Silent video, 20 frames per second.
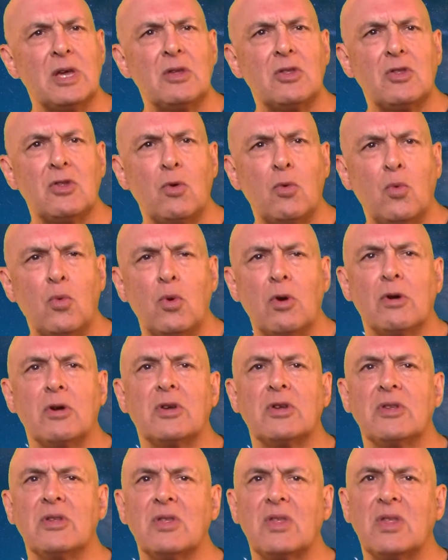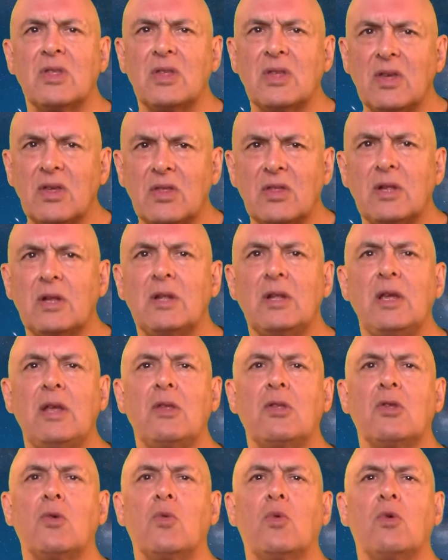is to work
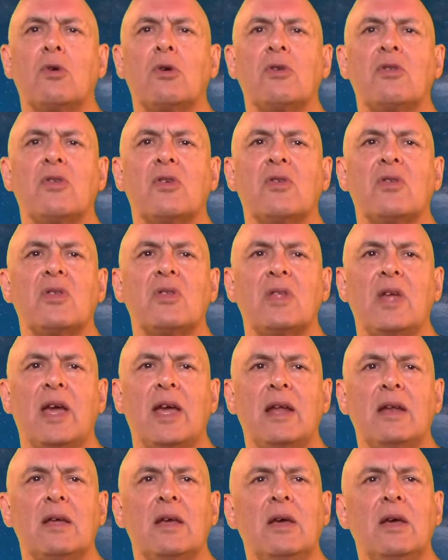consistently towards a state